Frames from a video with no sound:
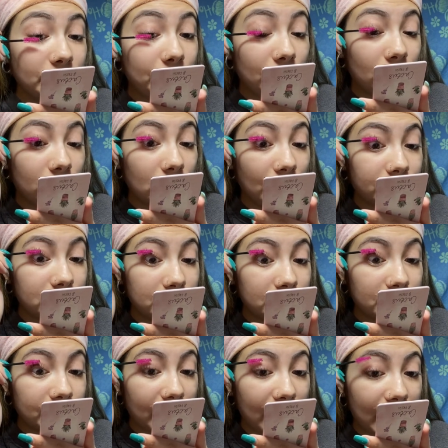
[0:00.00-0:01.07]
pull off some of
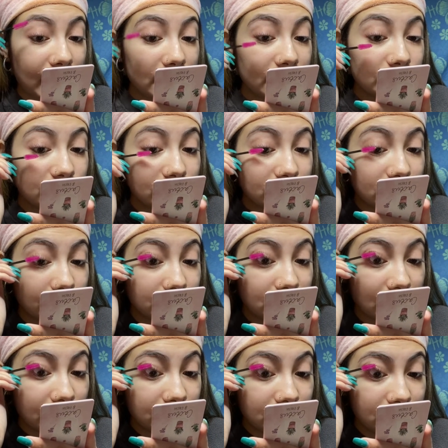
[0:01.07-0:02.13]
my eyelashes
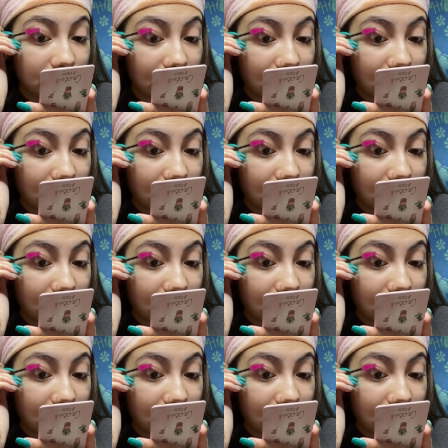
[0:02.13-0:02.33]
sometimes?